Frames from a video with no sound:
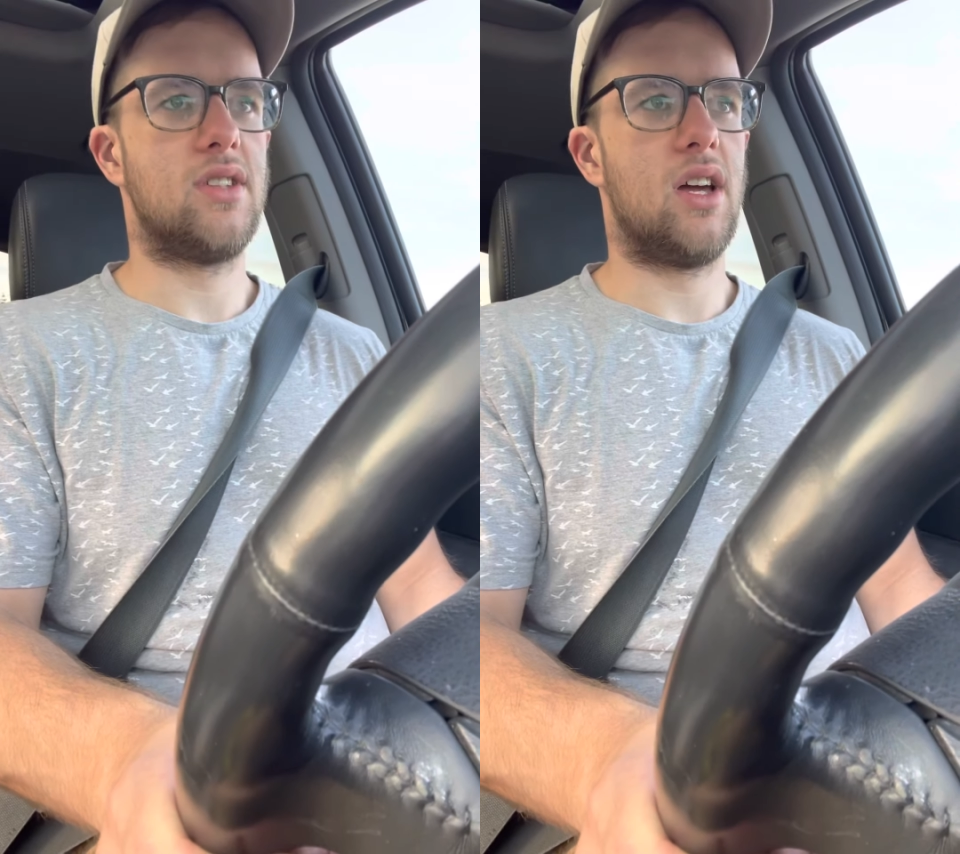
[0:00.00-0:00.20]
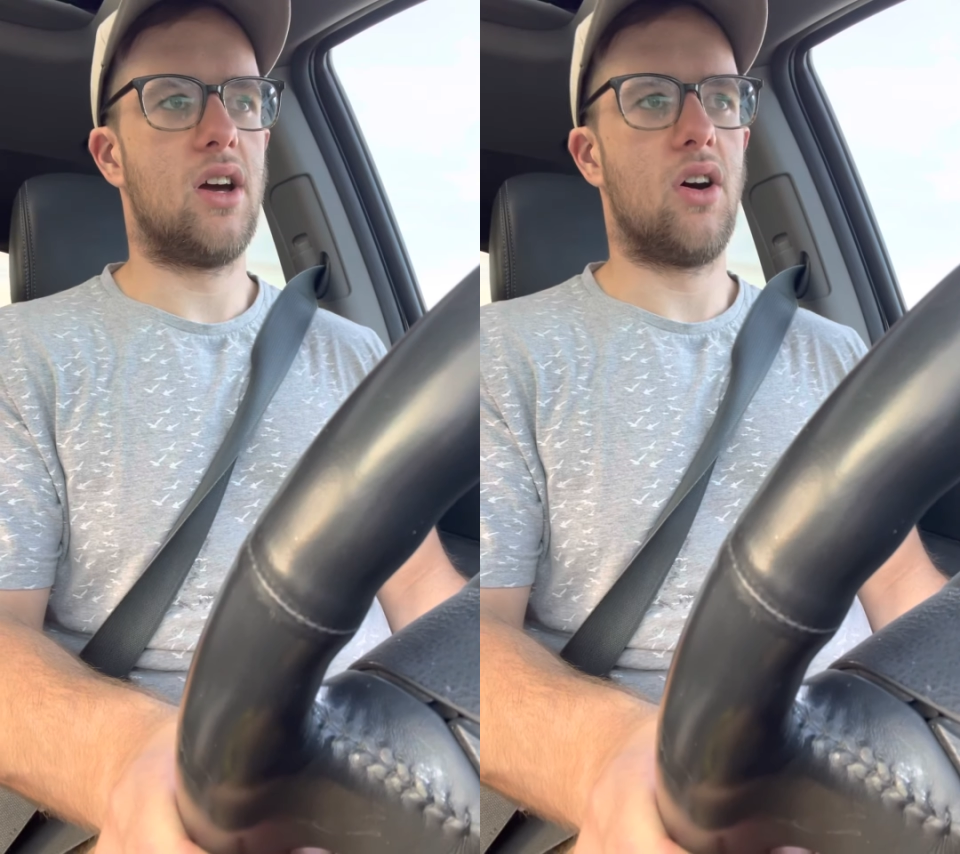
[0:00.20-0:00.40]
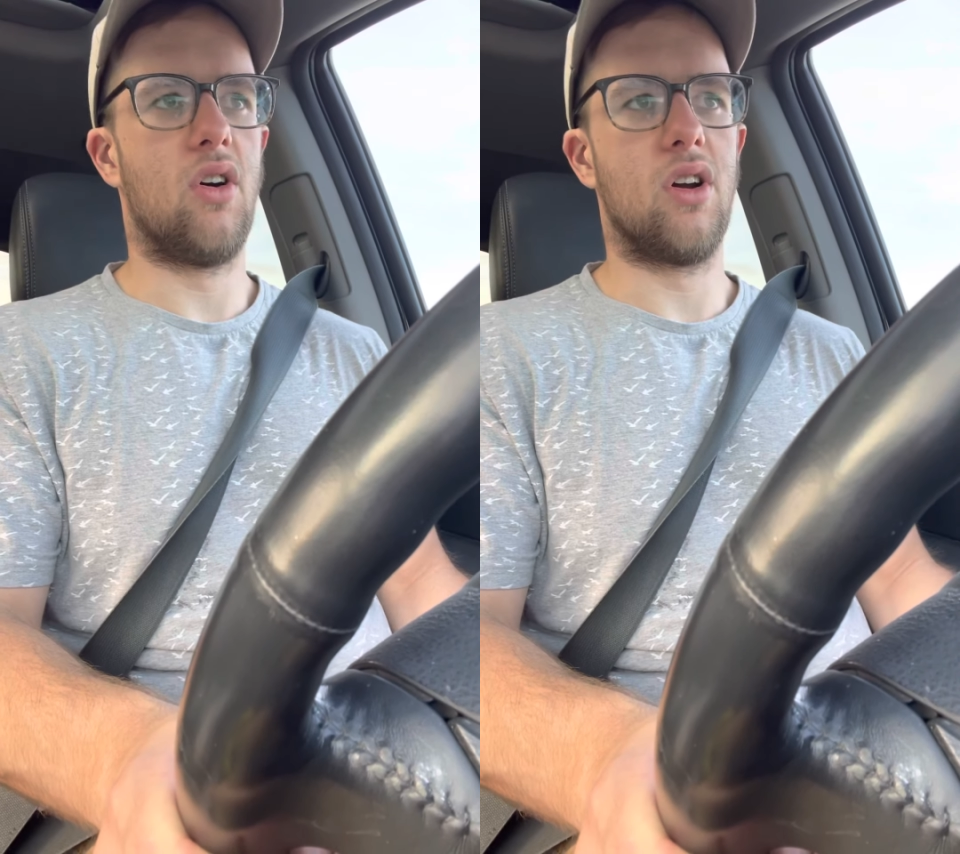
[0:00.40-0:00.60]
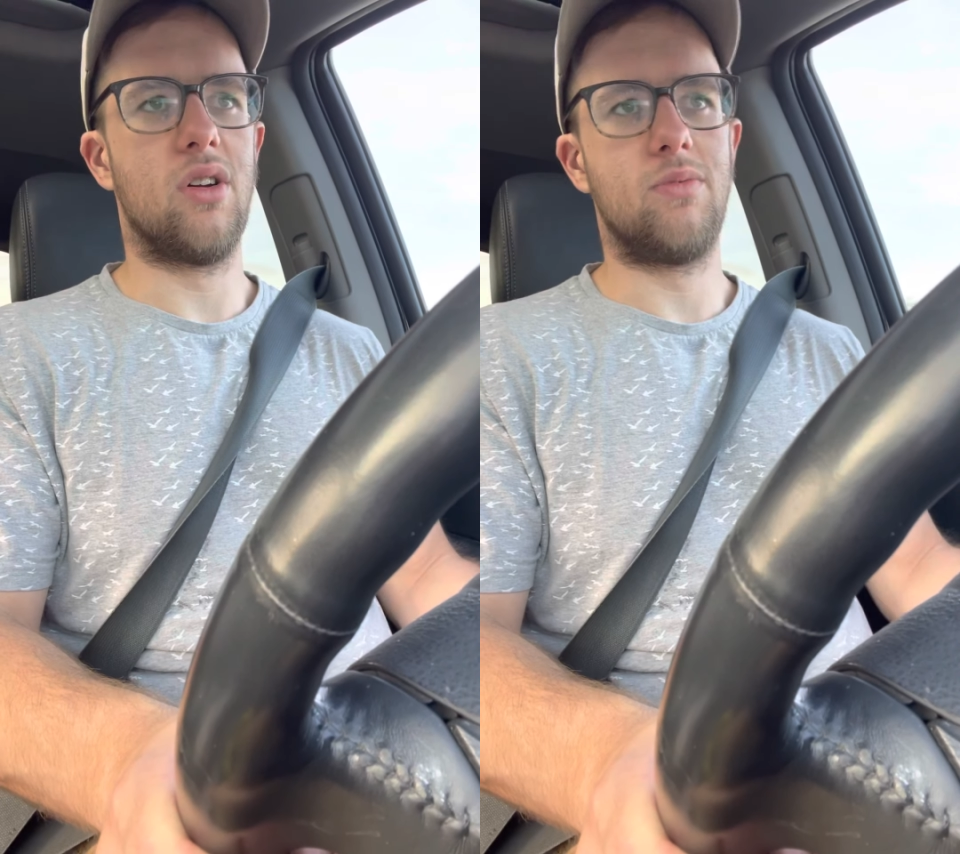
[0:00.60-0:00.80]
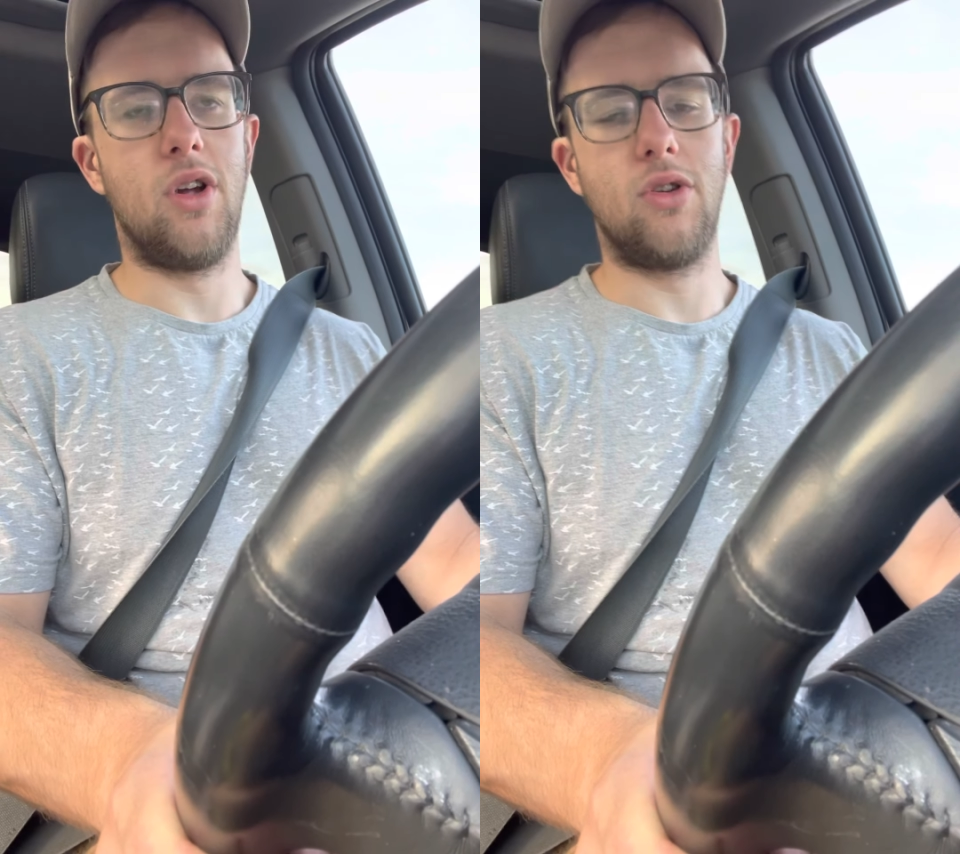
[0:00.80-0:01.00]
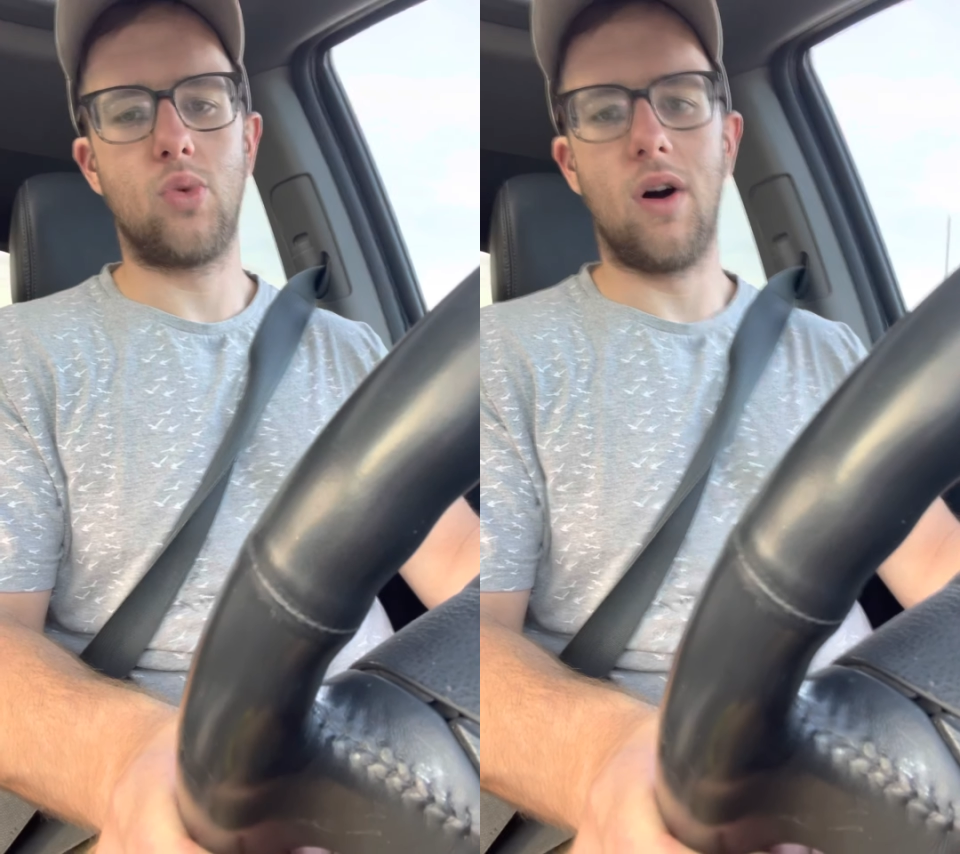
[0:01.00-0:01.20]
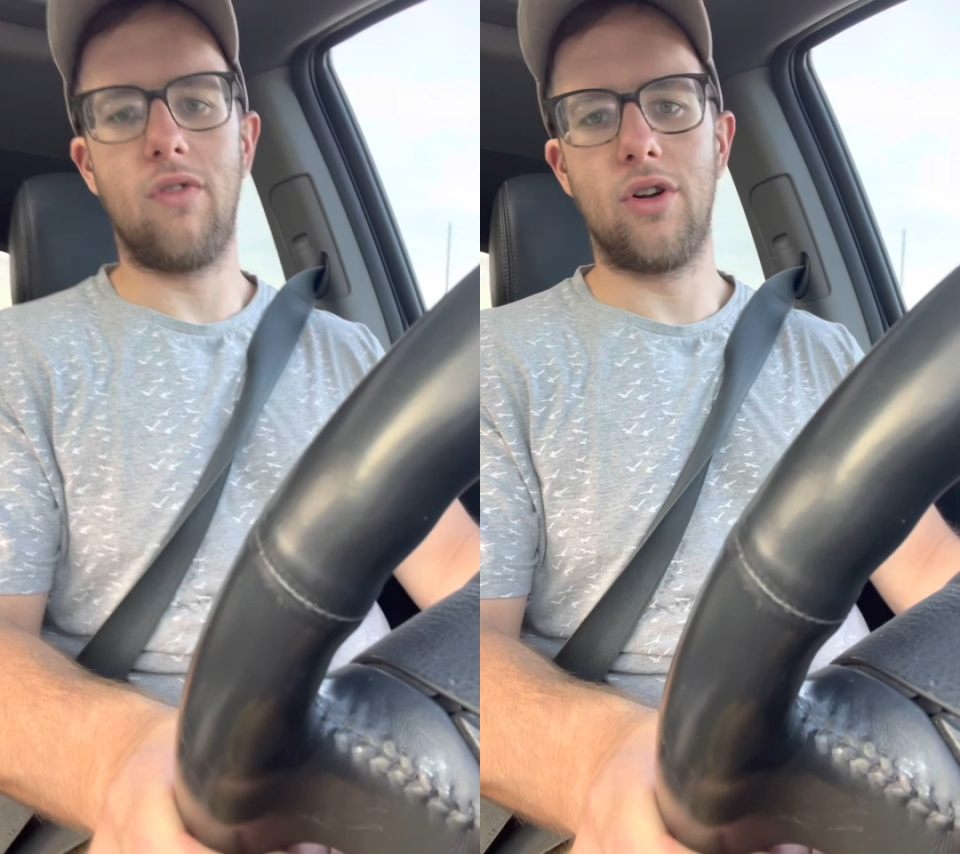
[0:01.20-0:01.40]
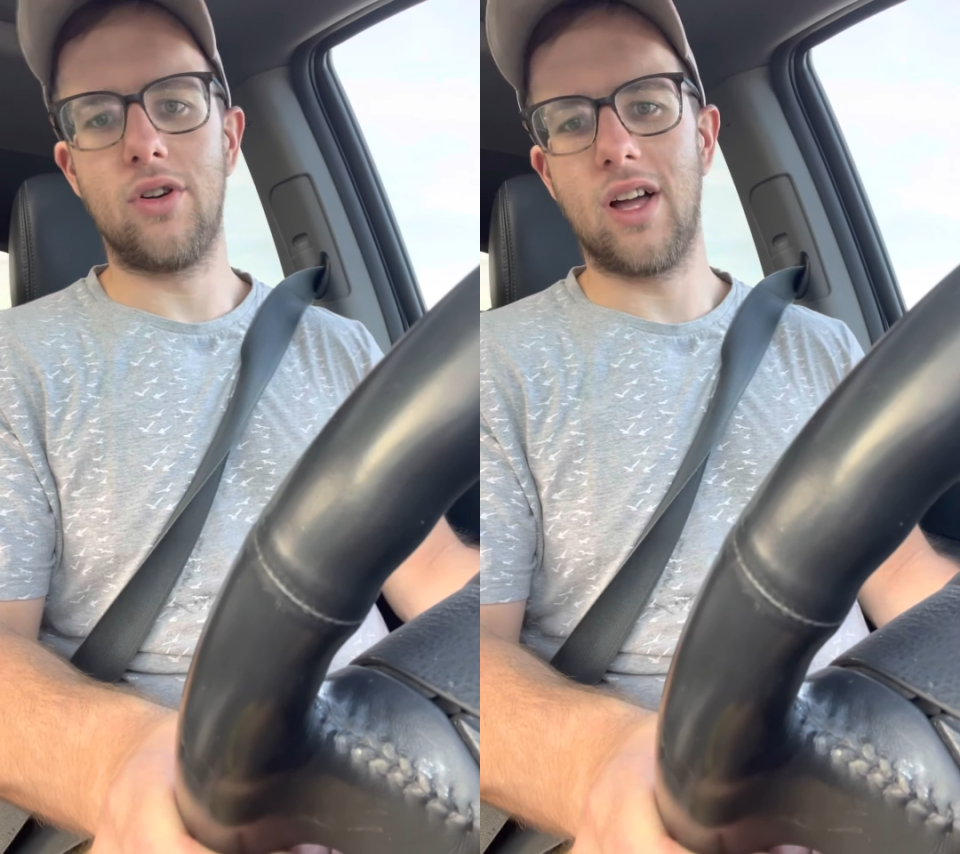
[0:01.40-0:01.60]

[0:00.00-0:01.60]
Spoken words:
that are 1200.